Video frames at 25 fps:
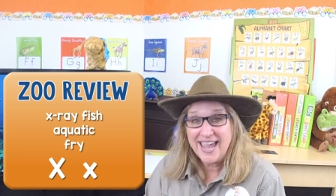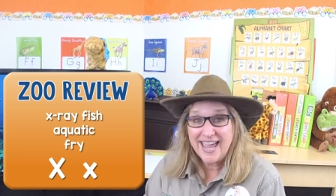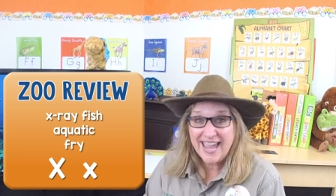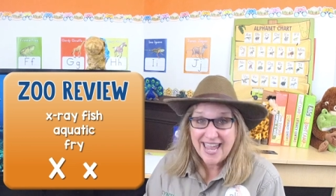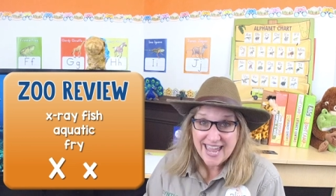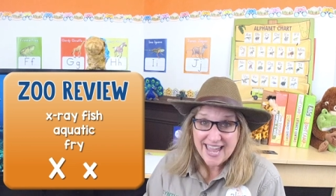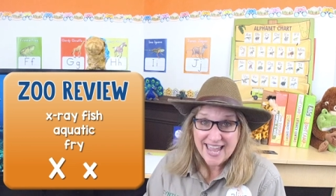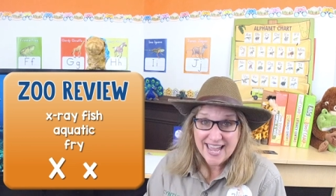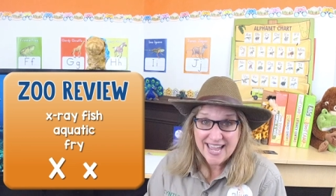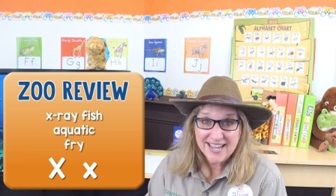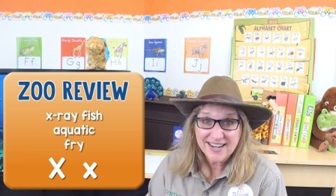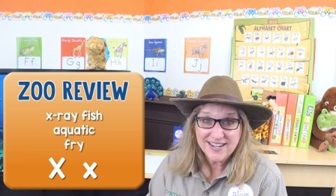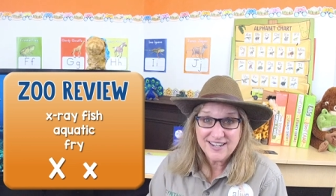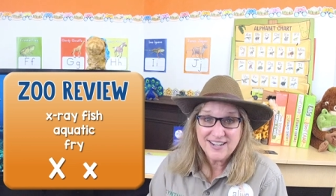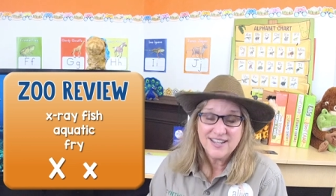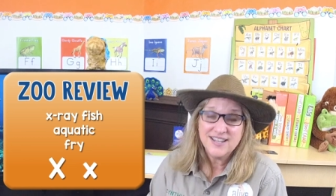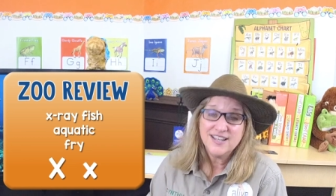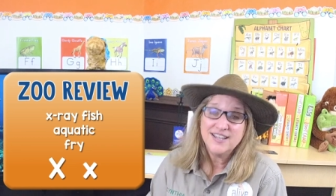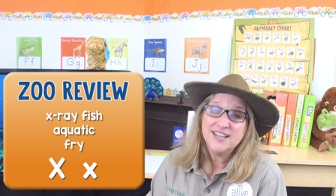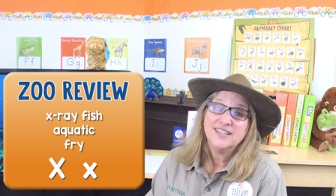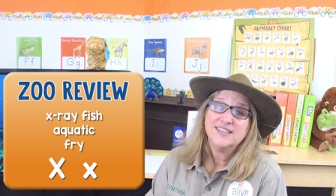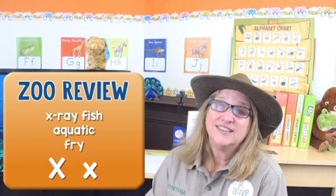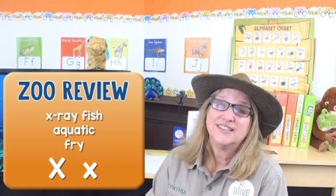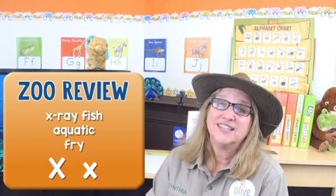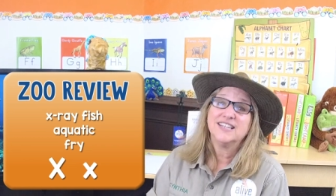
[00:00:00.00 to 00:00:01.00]
And
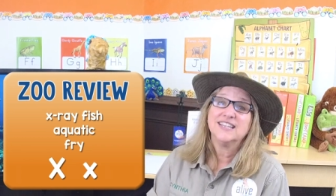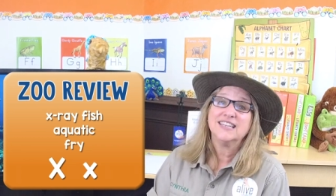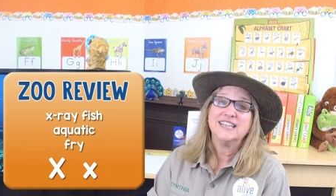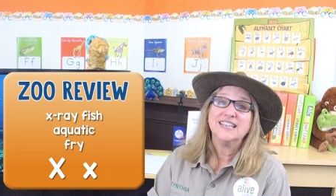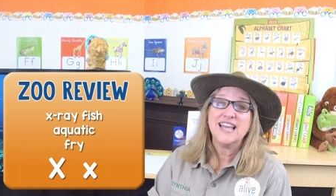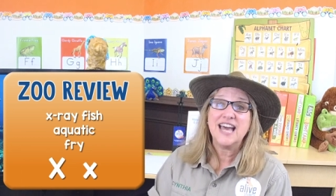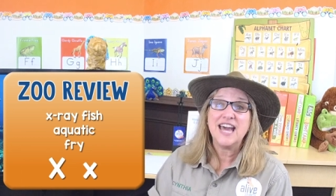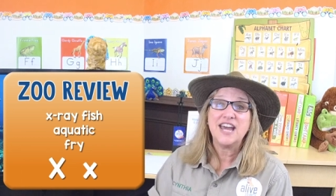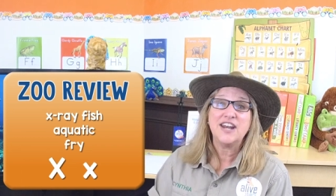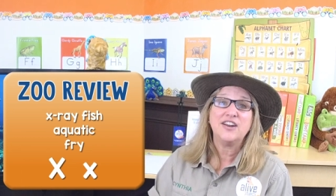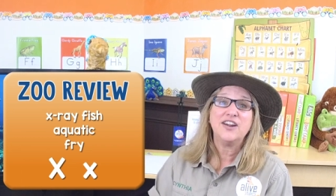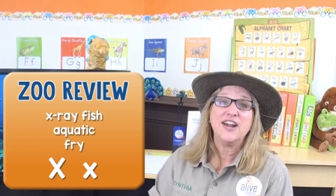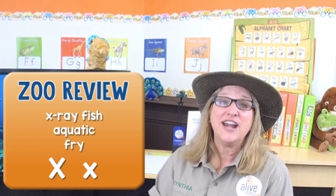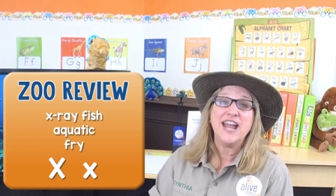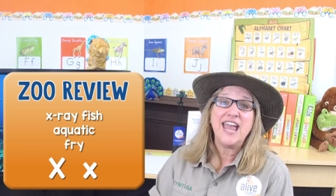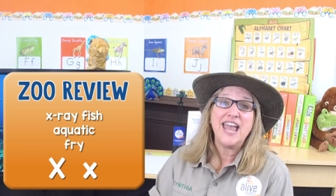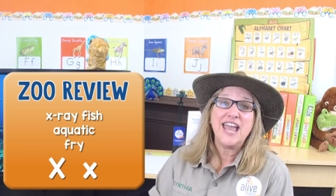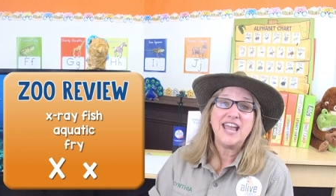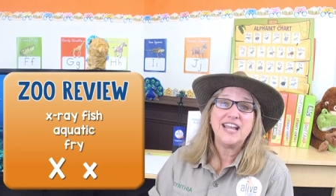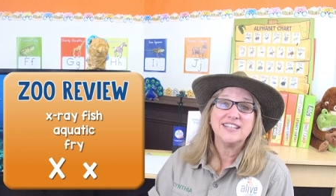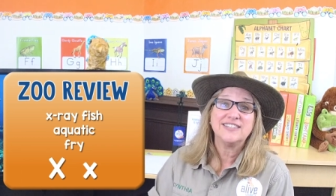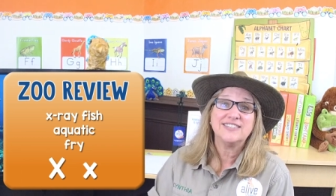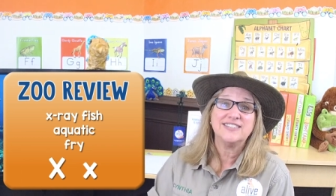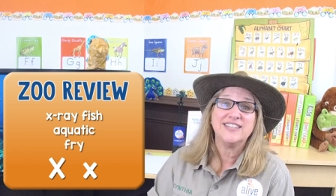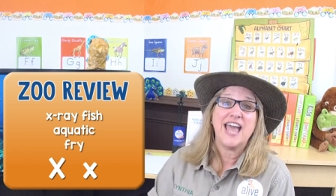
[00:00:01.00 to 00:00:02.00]
the letter
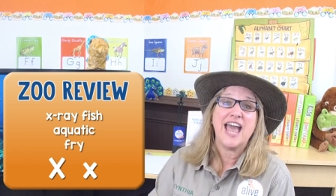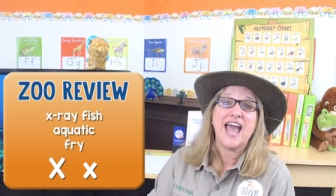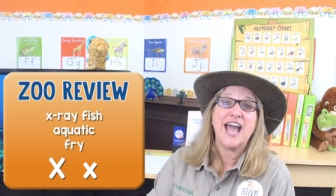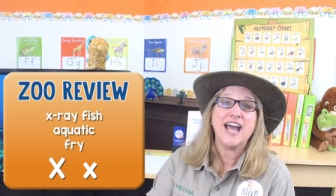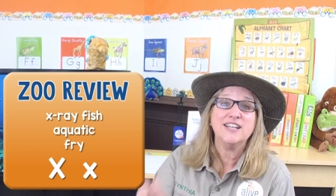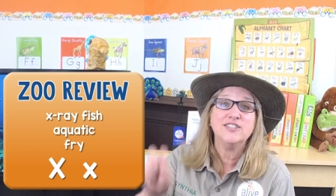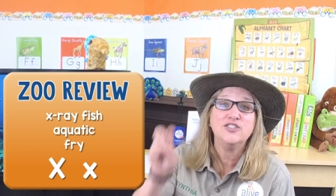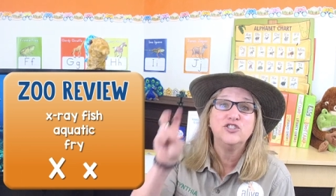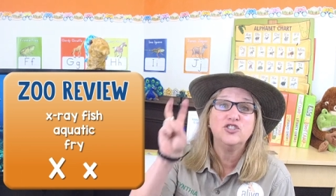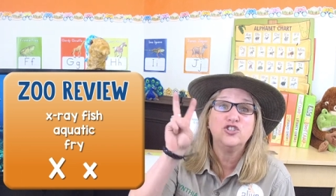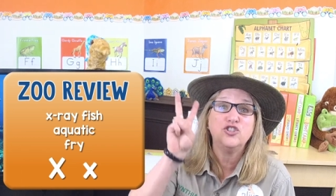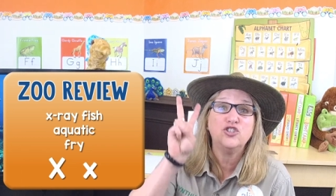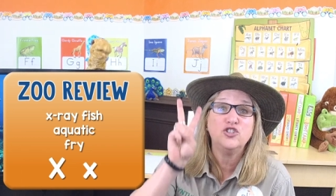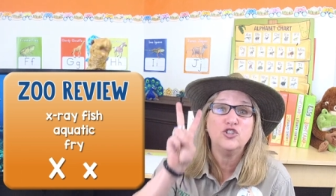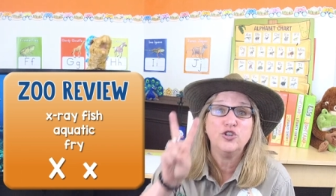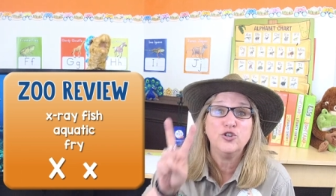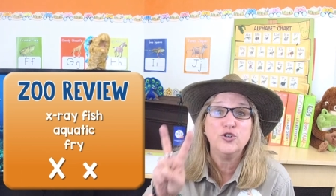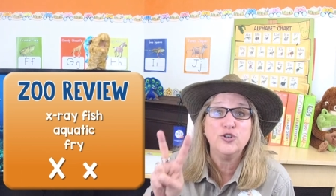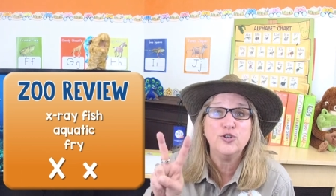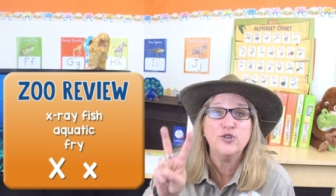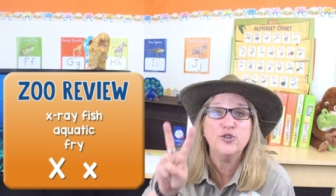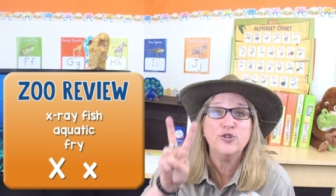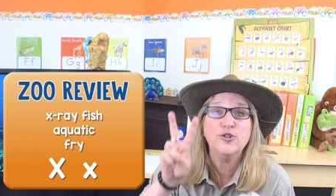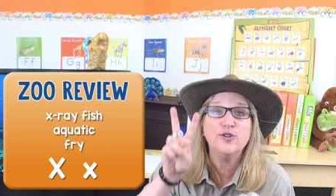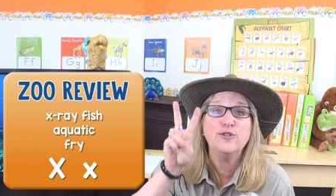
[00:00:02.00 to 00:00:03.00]
X has
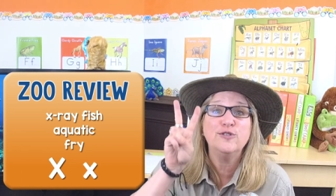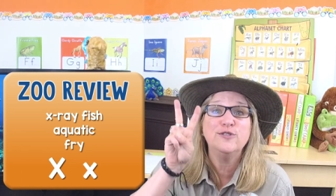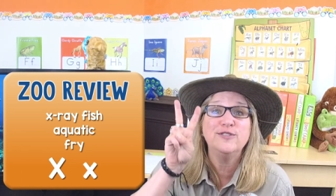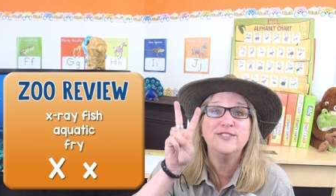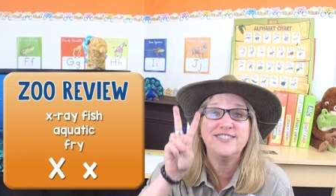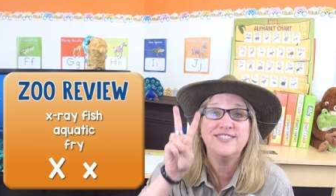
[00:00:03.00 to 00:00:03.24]
two, two